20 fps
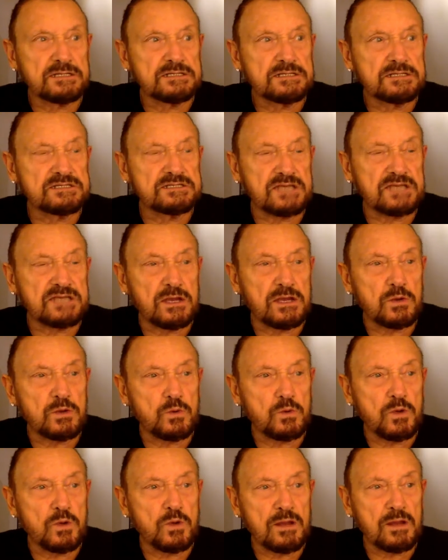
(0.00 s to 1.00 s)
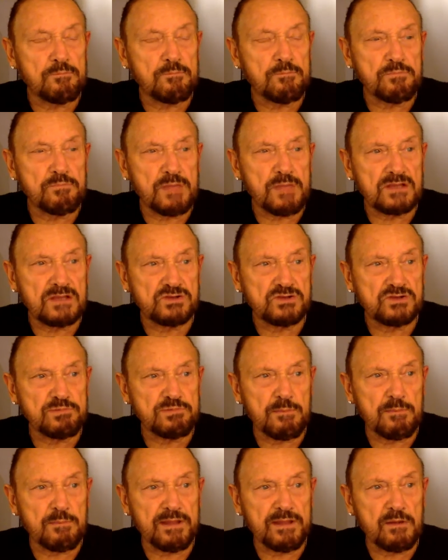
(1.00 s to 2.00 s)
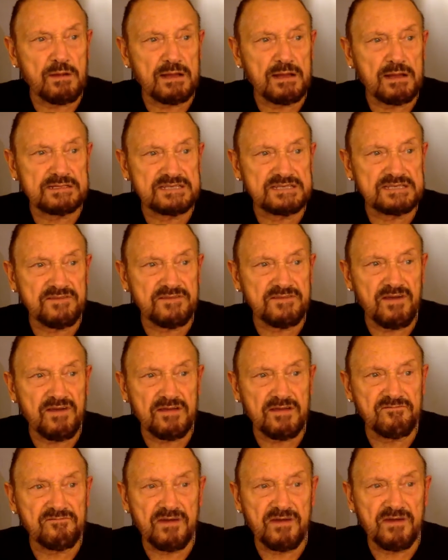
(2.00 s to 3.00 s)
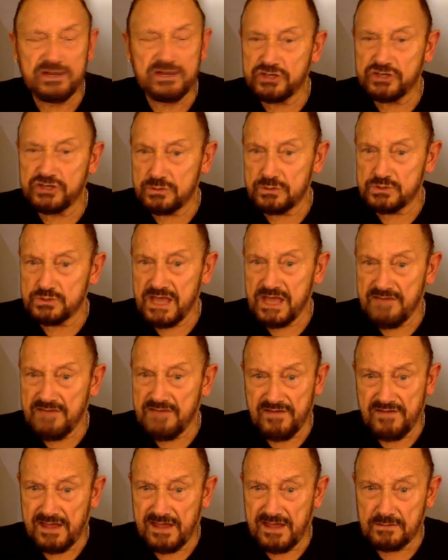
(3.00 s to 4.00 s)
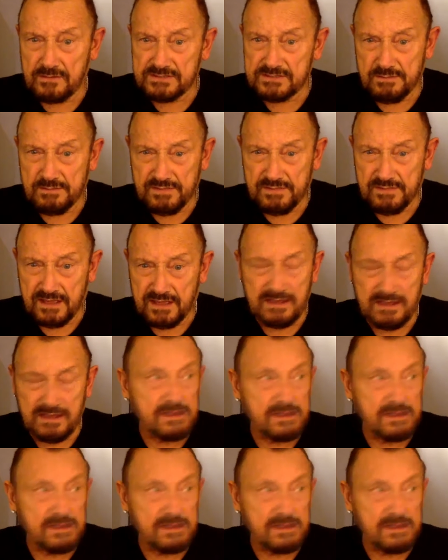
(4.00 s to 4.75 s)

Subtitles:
So I shall probably go out and see if I can find Joe's Cafe or something.